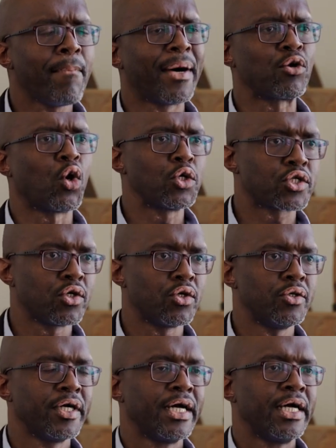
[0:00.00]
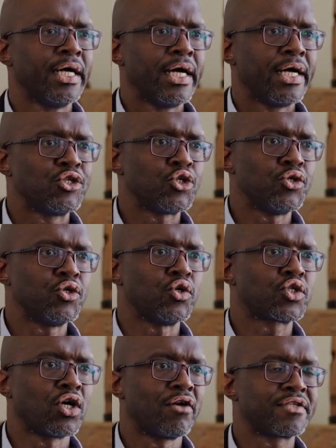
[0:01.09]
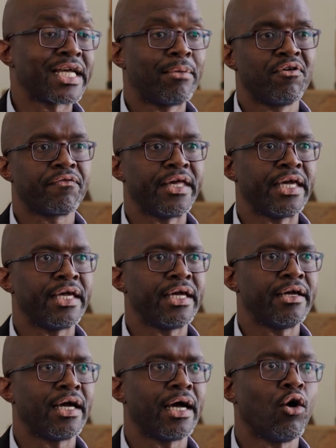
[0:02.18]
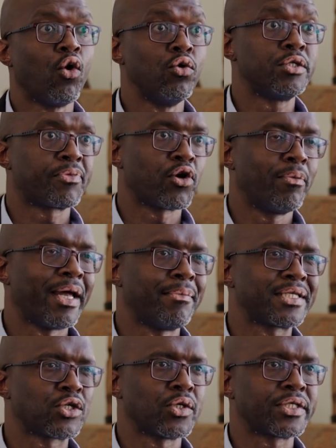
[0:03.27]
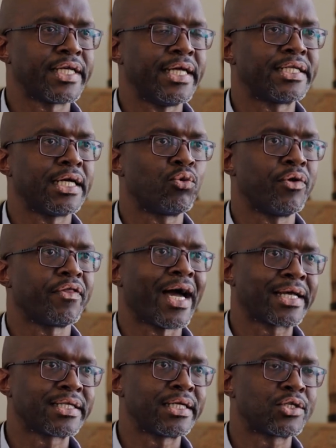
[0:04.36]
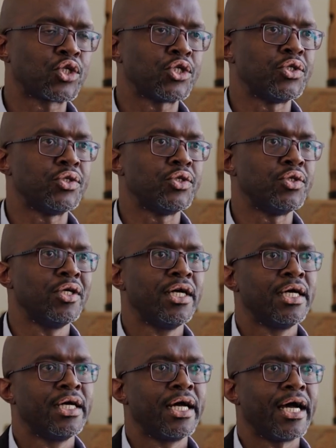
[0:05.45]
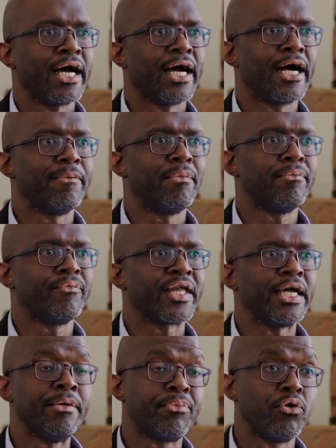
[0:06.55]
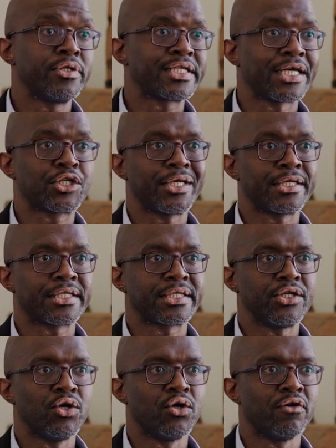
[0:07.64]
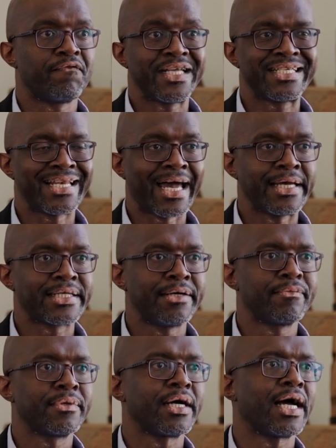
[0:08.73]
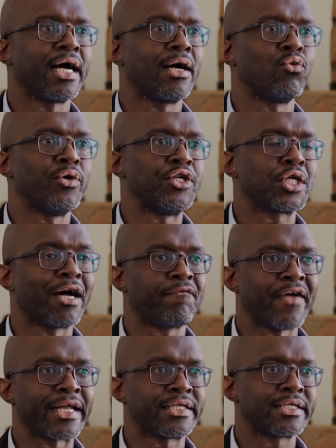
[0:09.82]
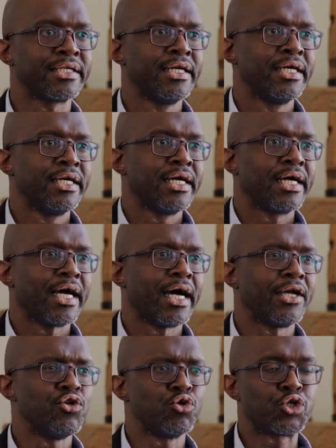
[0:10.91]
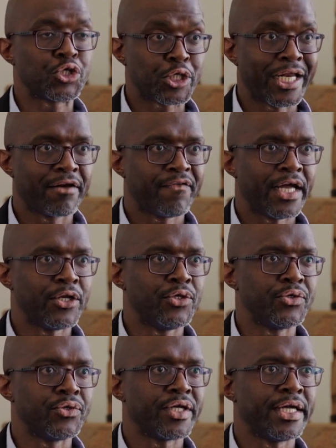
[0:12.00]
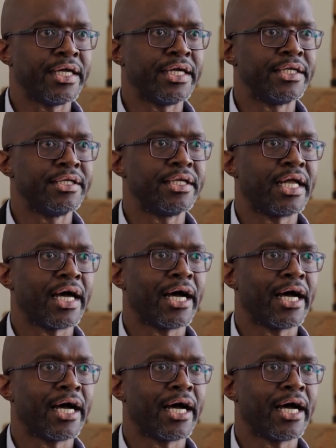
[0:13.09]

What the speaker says: but also to solve some of the old problems associated with access to inputs such as your fertilizer, which affect nutritional value in